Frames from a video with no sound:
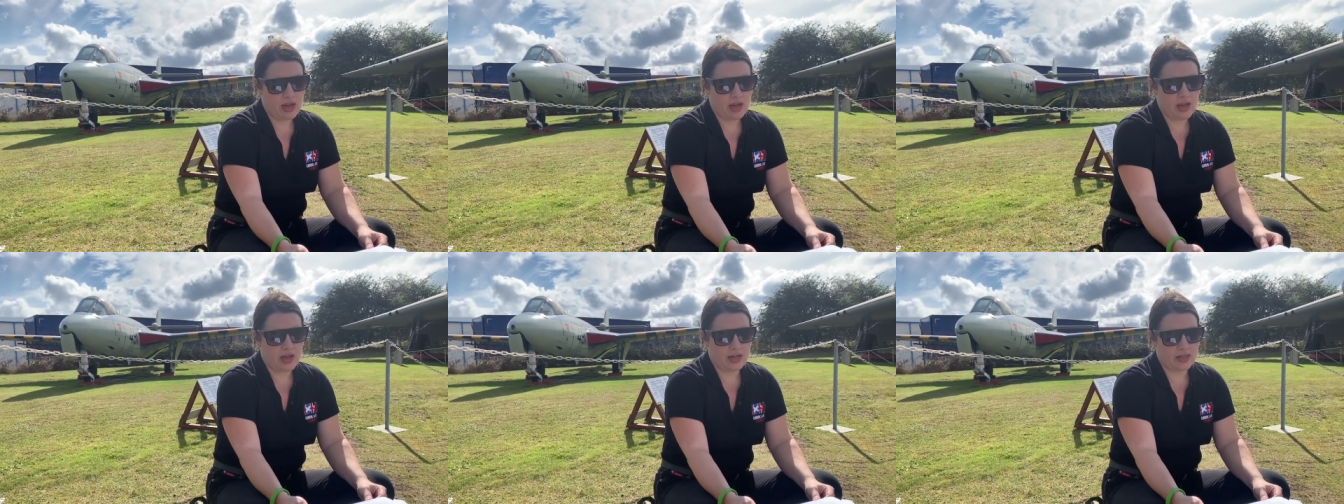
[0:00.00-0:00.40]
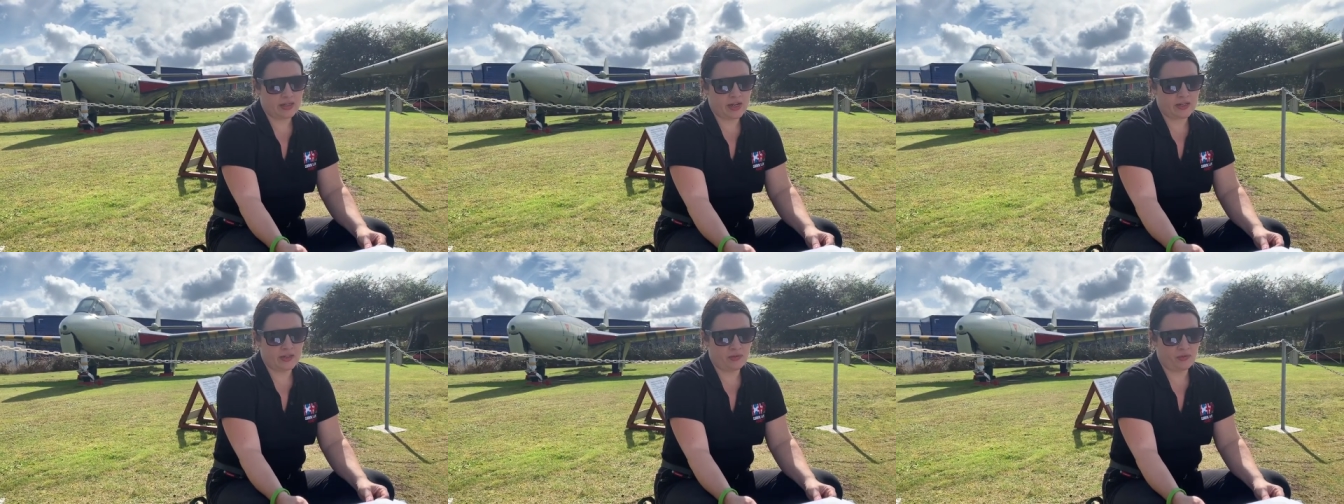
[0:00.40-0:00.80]

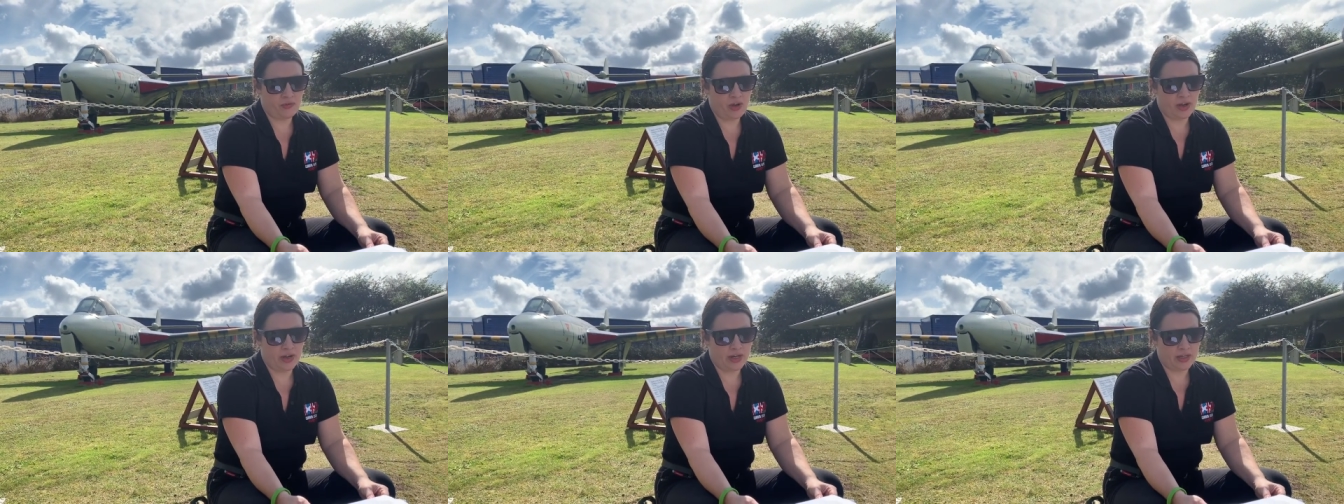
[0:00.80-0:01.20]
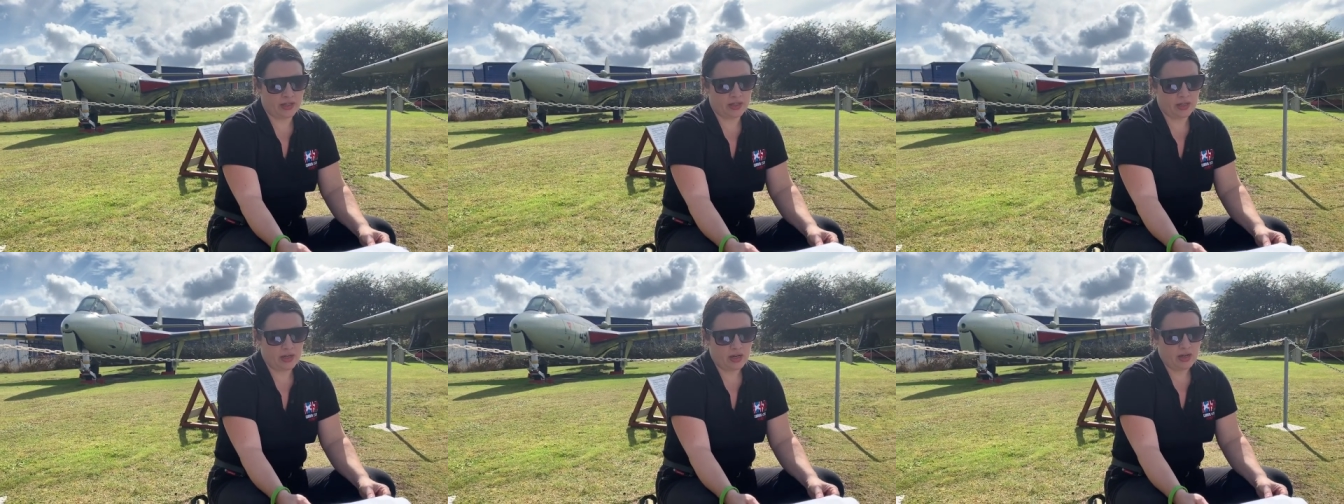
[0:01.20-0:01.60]
excessive
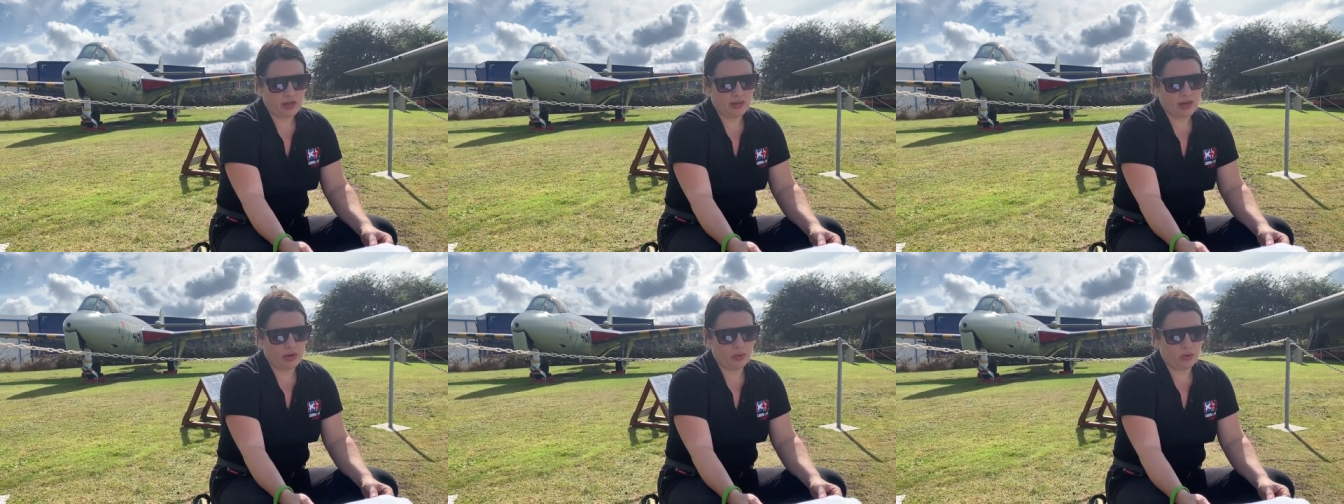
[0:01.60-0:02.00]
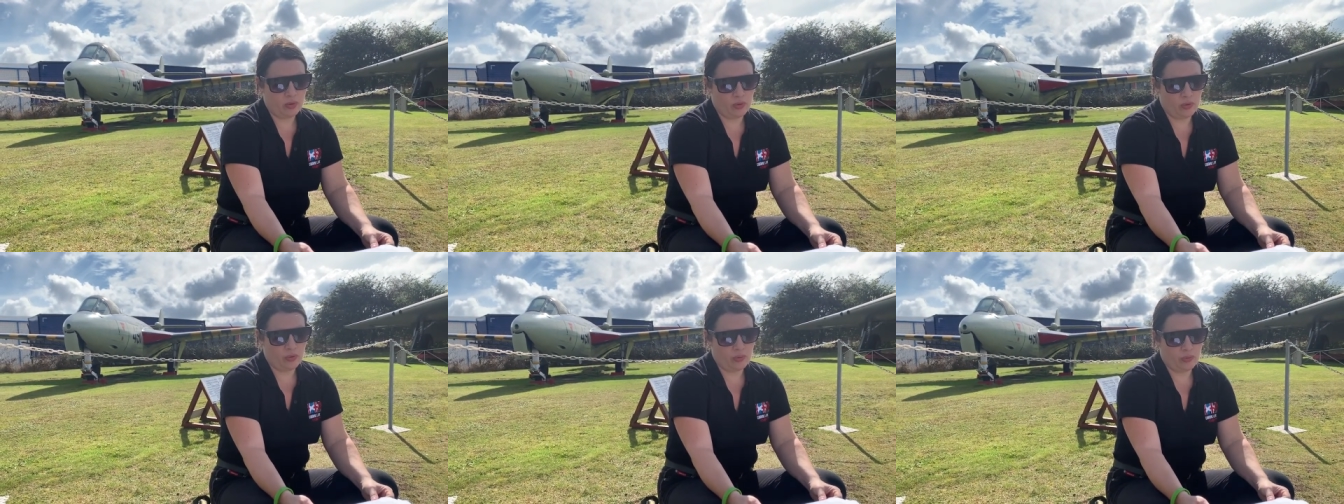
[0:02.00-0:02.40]
fines, that
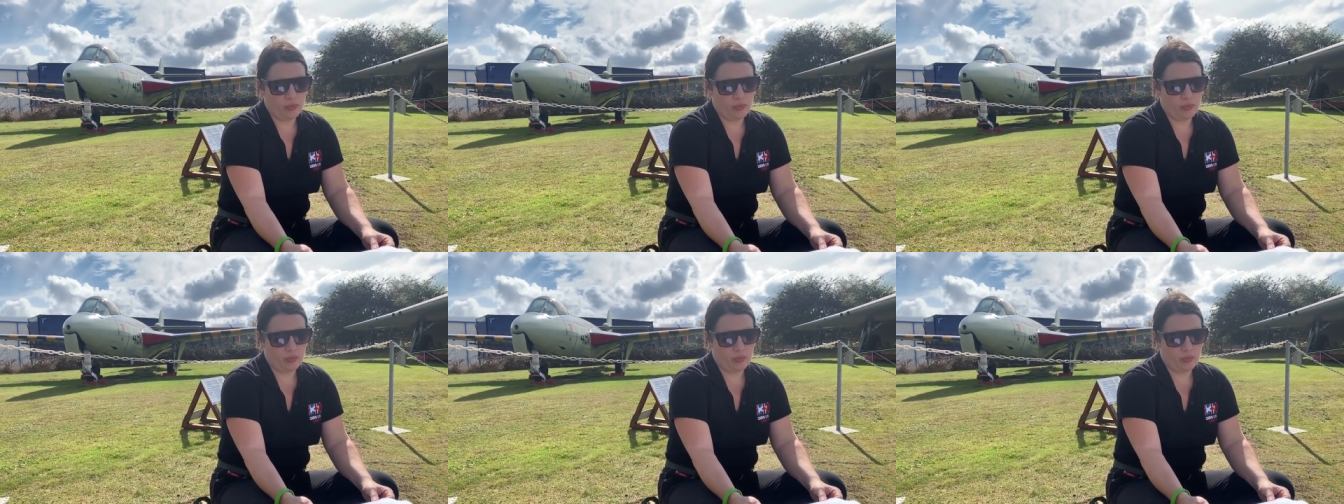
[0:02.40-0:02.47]
all